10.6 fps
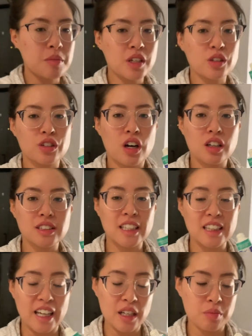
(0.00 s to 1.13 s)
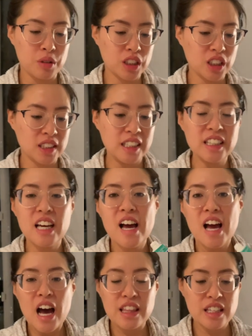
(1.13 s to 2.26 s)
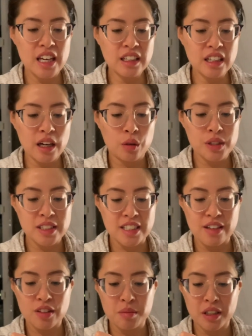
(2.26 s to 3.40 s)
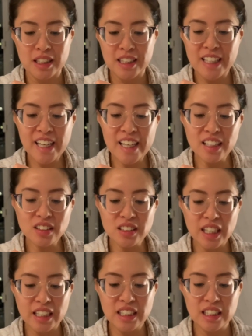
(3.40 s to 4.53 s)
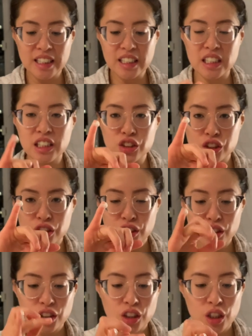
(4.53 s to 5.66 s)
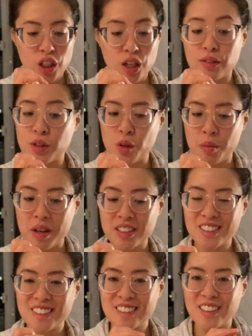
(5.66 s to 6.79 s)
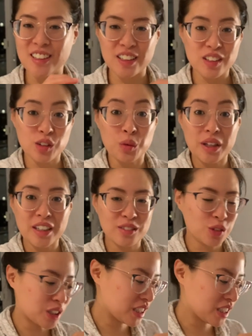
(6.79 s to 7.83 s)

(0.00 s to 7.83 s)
make your dogs like brushing teeth. At the end, I always give them a little tiny lick each of toothpaste. Look, they're waiting for